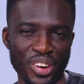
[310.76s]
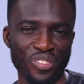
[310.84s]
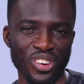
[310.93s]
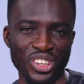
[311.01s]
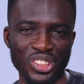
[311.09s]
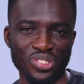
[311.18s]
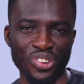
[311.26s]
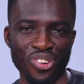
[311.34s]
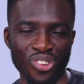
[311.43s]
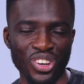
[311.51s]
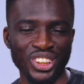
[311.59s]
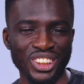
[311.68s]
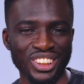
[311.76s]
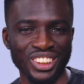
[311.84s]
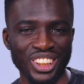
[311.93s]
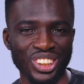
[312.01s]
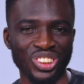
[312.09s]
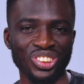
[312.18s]
much for watching
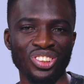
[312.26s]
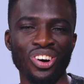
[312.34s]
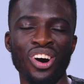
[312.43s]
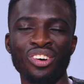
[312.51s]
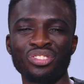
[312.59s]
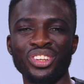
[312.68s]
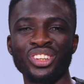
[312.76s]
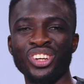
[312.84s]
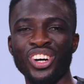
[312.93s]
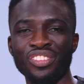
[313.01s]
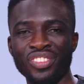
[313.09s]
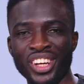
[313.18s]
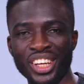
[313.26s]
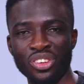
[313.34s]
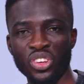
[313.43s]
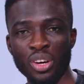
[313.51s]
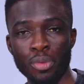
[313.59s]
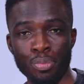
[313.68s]
this edition of the Nutmeg.
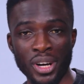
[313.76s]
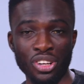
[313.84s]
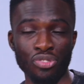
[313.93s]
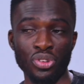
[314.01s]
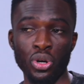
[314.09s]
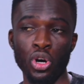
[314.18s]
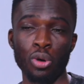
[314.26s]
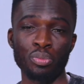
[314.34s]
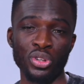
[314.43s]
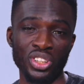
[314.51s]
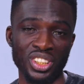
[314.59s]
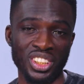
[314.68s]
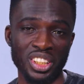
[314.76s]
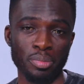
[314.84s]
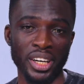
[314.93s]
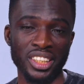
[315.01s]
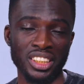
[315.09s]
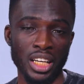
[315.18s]
You can be part of the community
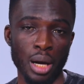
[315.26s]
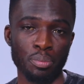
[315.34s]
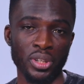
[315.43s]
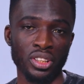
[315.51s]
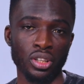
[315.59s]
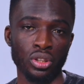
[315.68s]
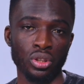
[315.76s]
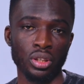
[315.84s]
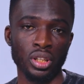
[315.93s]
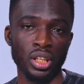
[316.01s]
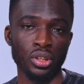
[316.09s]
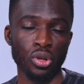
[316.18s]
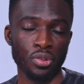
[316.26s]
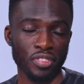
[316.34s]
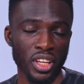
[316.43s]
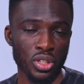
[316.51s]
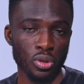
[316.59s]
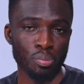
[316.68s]
by tapping the
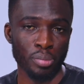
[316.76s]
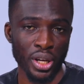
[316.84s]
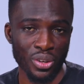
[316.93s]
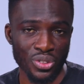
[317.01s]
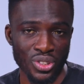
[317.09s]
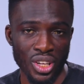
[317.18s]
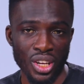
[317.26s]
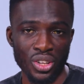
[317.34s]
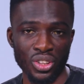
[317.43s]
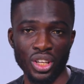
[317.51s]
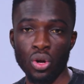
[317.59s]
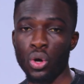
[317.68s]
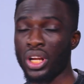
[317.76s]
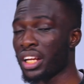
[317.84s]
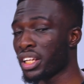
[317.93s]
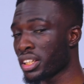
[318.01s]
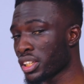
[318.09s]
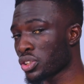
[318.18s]
notification bells to get all our
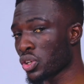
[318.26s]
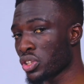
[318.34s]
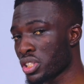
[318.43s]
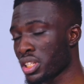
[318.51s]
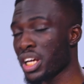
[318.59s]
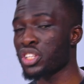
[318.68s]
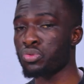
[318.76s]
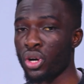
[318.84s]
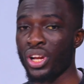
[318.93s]
latest content, as well